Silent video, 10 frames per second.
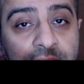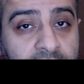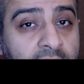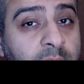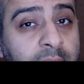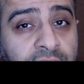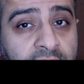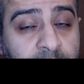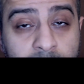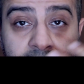But the
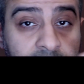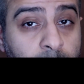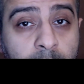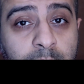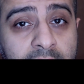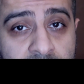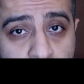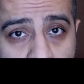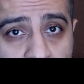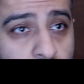documentary I'm making is about me
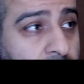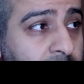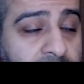as well, with